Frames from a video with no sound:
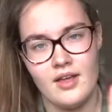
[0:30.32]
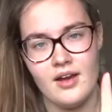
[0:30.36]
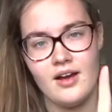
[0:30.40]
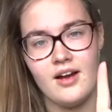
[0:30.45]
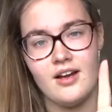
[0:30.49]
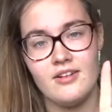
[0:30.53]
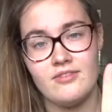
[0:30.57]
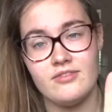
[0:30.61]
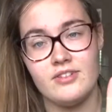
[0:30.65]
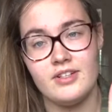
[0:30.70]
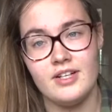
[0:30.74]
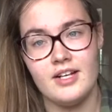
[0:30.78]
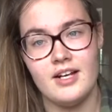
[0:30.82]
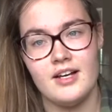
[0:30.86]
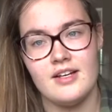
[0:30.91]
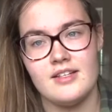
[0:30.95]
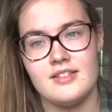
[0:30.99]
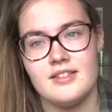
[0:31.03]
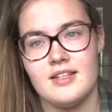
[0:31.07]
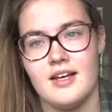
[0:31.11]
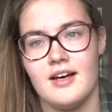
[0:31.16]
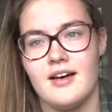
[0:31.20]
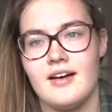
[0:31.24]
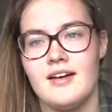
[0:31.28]
I've
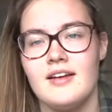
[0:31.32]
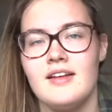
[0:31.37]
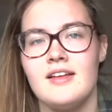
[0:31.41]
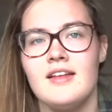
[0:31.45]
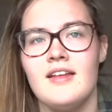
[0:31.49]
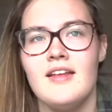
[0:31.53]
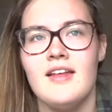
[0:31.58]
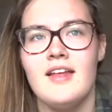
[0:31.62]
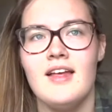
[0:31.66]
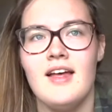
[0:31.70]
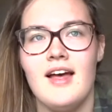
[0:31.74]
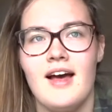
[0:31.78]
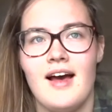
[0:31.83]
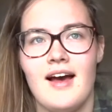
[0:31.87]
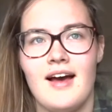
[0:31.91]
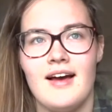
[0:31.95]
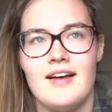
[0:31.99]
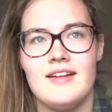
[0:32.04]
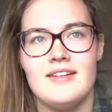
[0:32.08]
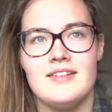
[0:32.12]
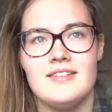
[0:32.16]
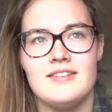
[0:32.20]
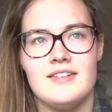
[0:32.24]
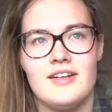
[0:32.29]
realised that,
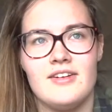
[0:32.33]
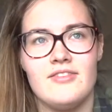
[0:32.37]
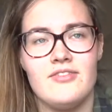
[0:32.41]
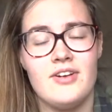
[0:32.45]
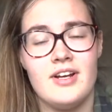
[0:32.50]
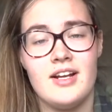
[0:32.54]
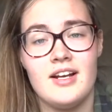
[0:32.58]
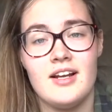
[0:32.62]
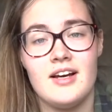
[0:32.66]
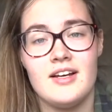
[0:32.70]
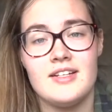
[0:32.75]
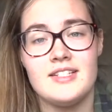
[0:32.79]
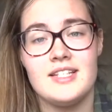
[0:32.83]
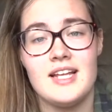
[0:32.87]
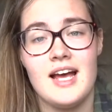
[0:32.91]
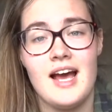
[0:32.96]
and I've realised